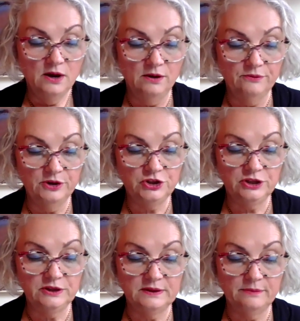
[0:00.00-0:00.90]
of
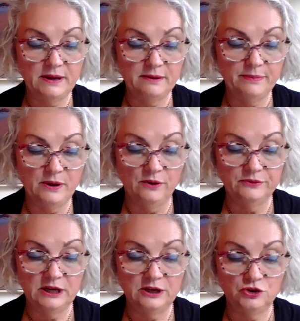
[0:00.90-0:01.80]
which it is a member
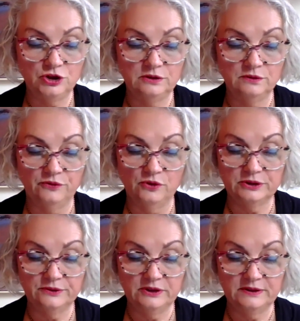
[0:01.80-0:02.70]
of the entry into
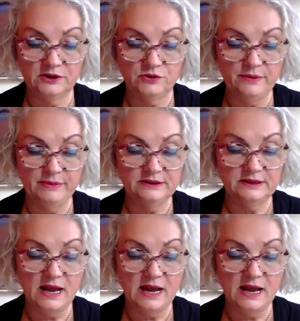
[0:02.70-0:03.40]
force of this agreement,